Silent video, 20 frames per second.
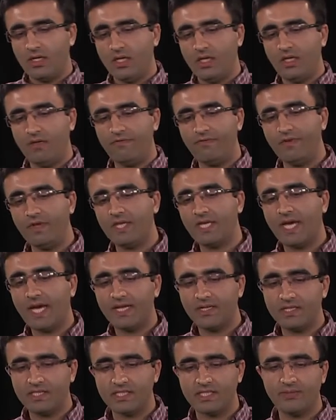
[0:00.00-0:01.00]
If we
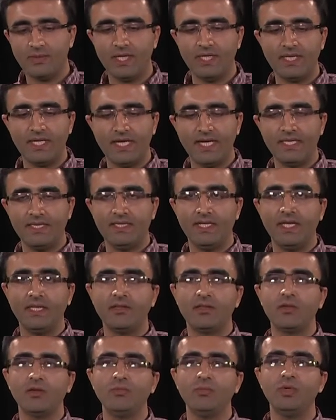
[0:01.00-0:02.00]
can estimate that,
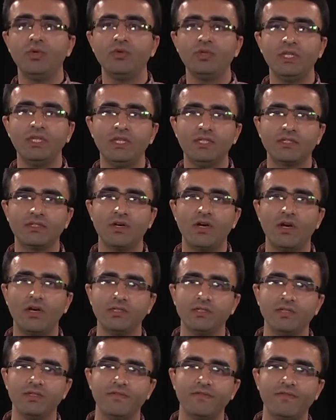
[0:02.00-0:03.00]
then computing this
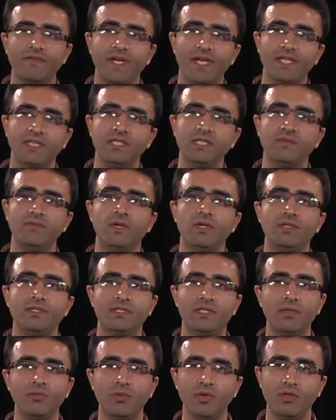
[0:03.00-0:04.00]
causal effect is very
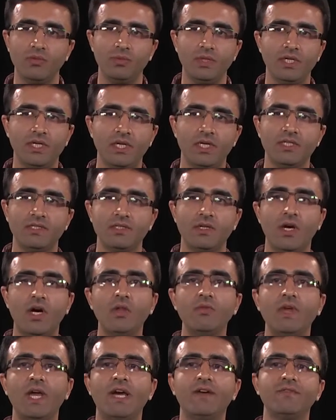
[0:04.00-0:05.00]
simple because all
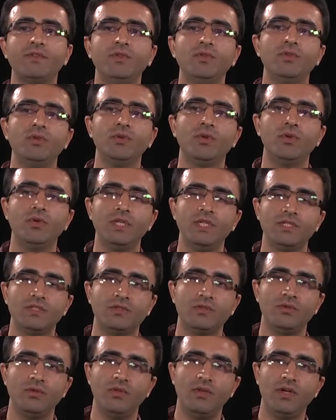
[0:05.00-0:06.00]
we have to do is
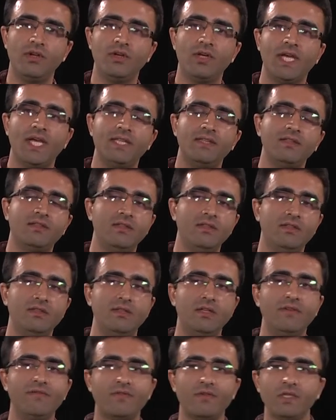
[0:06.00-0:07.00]
to look at the
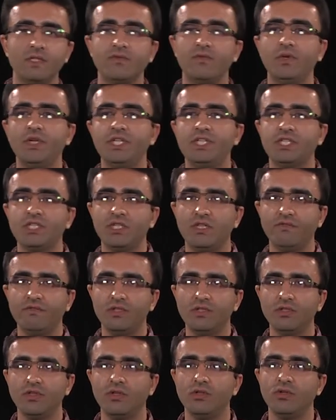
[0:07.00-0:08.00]
difference for each
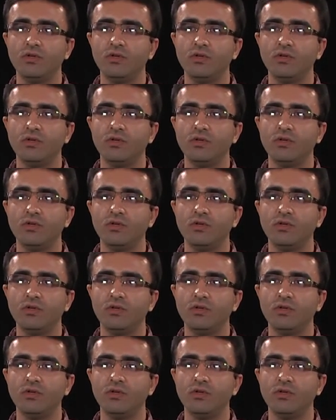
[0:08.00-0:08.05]
individual,